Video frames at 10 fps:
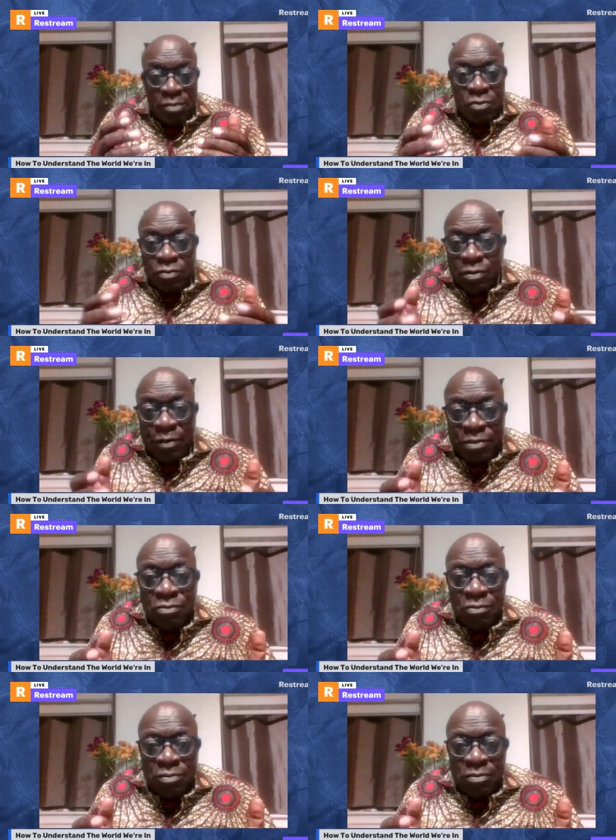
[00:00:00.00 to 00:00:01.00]
is also
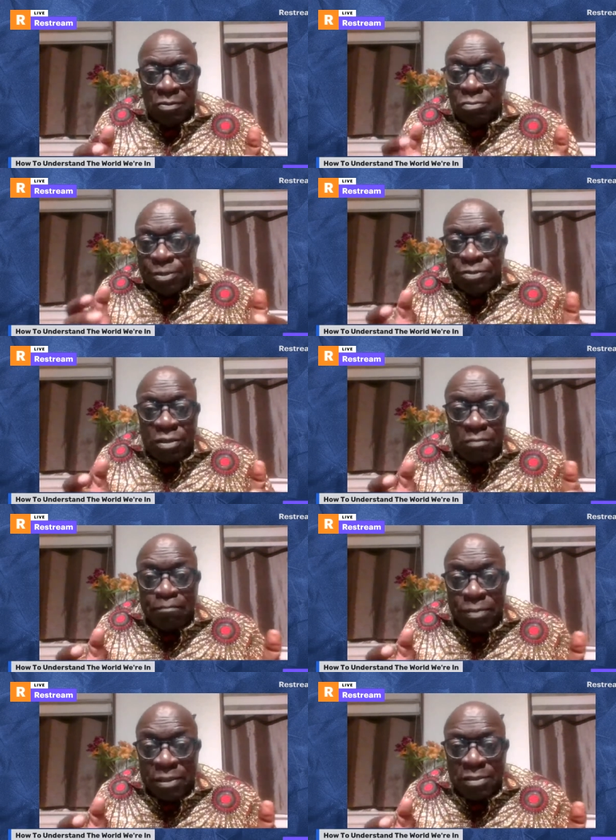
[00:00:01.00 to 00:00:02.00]
ignored, almost
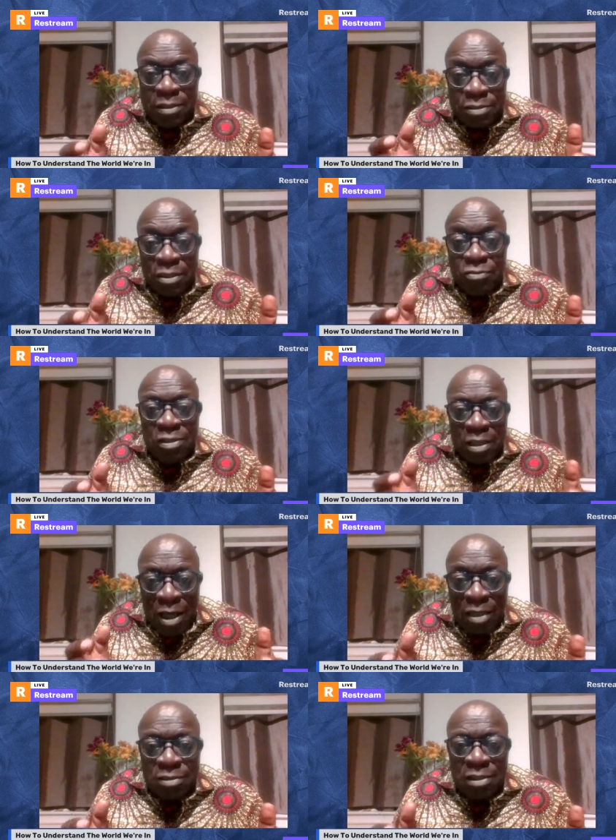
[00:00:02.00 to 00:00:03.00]
completely, totally,
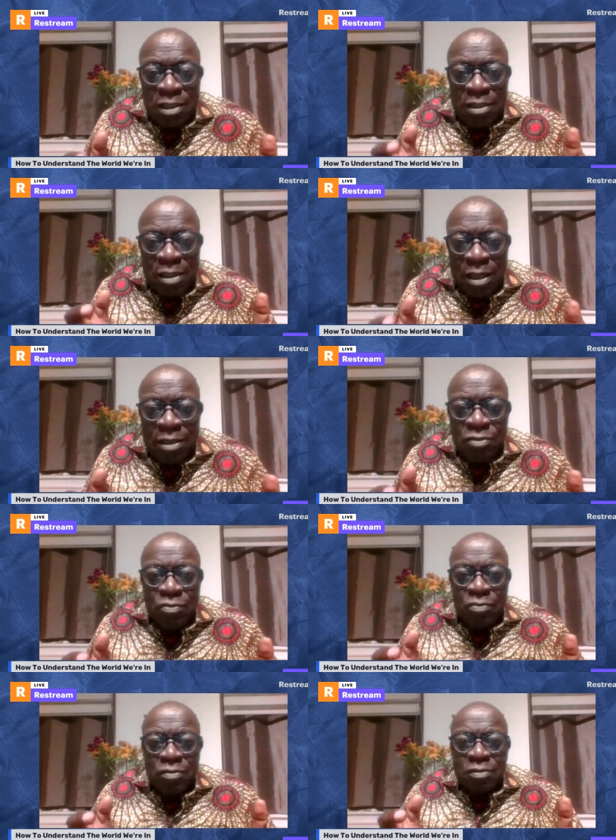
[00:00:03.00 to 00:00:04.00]
utterly
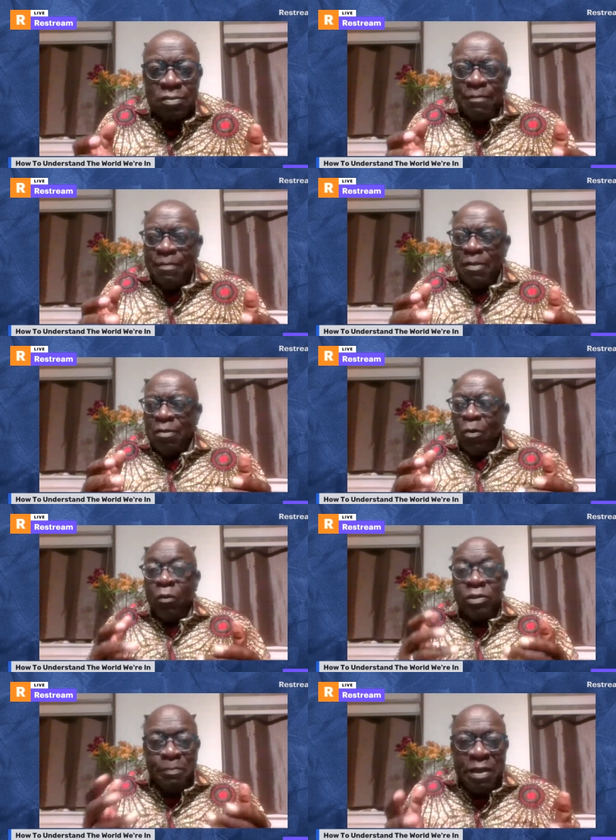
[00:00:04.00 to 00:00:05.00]
ignored,
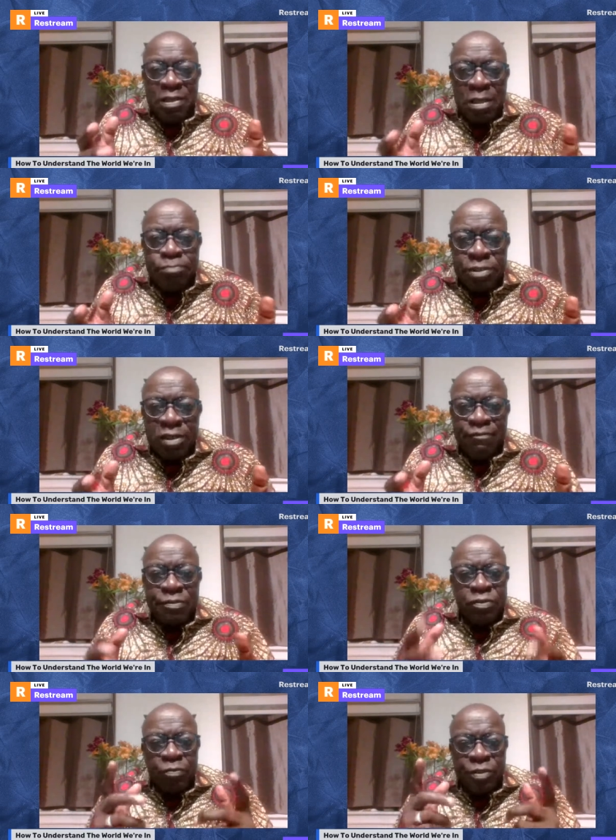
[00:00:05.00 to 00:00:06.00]
or is paid lip
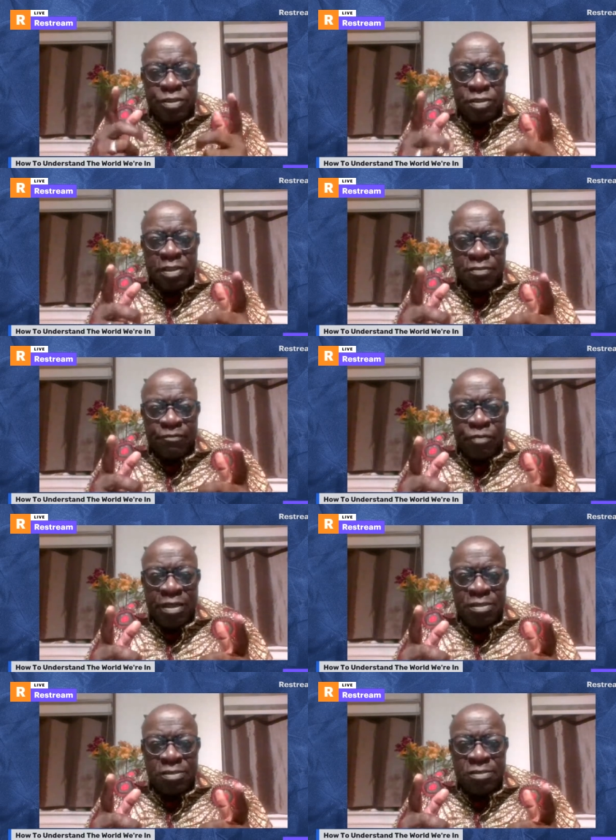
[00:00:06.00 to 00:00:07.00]
service to, which is that of
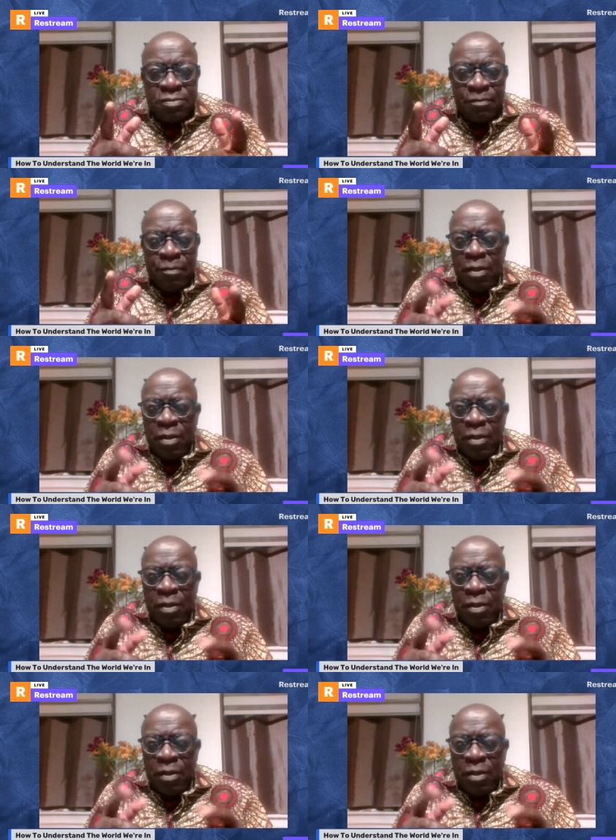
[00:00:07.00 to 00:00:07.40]
race.